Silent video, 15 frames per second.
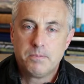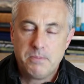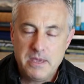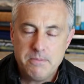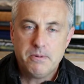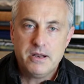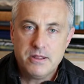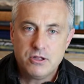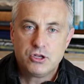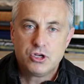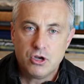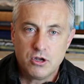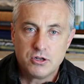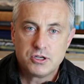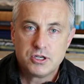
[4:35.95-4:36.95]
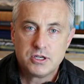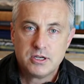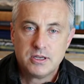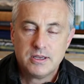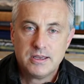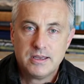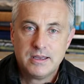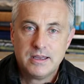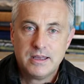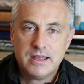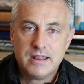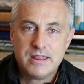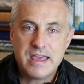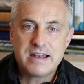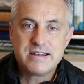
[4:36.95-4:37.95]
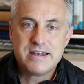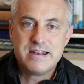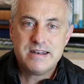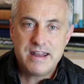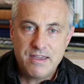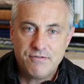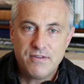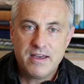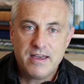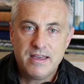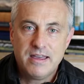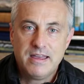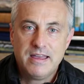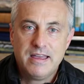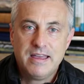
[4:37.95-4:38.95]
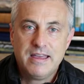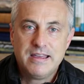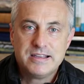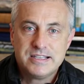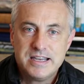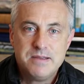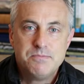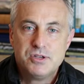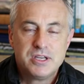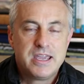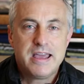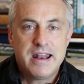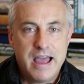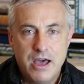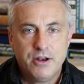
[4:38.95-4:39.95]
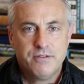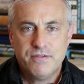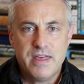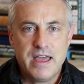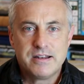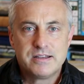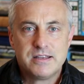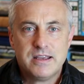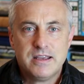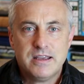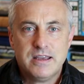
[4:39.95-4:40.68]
people in the church that never seem to get out of that.